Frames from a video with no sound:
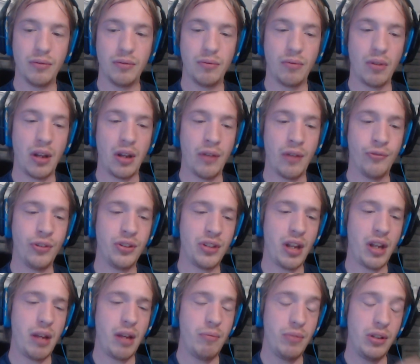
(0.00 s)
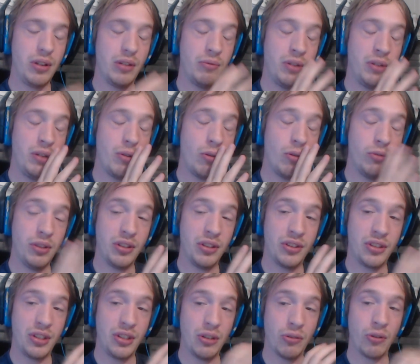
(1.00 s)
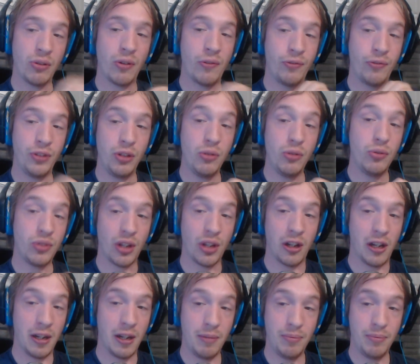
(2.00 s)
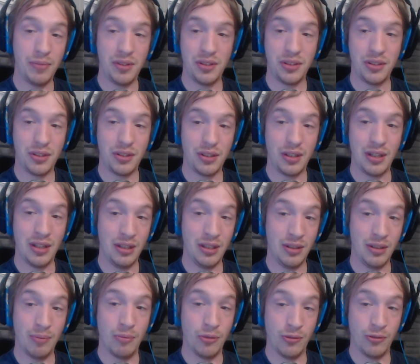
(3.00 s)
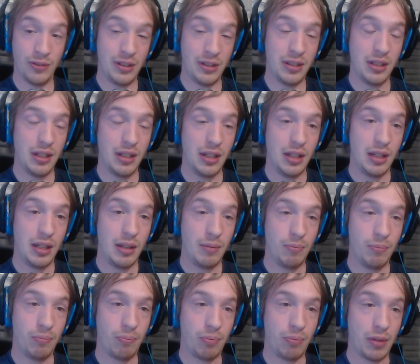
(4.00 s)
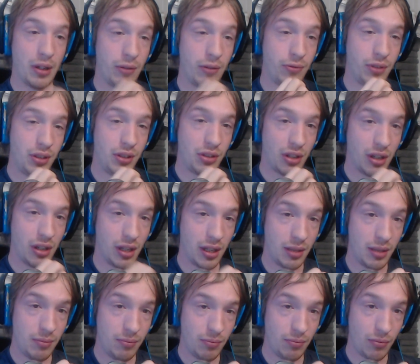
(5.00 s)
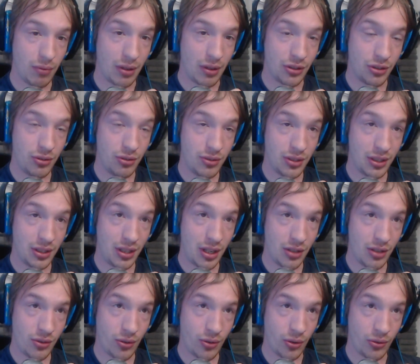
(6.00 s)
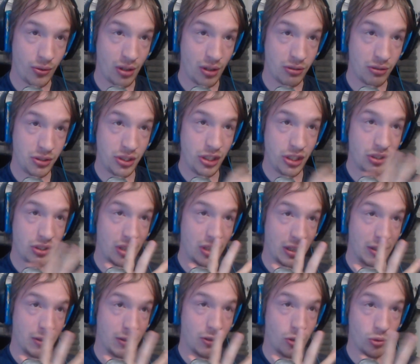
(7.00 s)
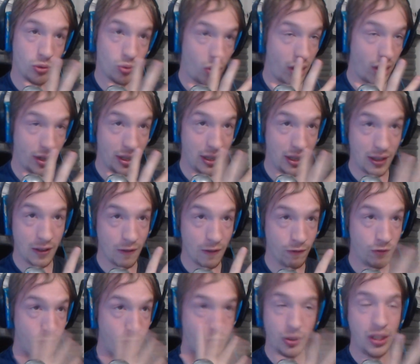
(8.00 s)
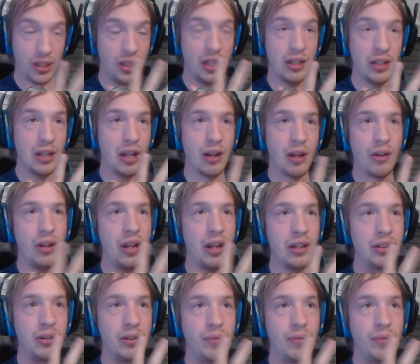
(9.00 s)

Every time we only see her a few times in the movie, but every time, as soon as they get into the hotel, she's crying and freaking out, and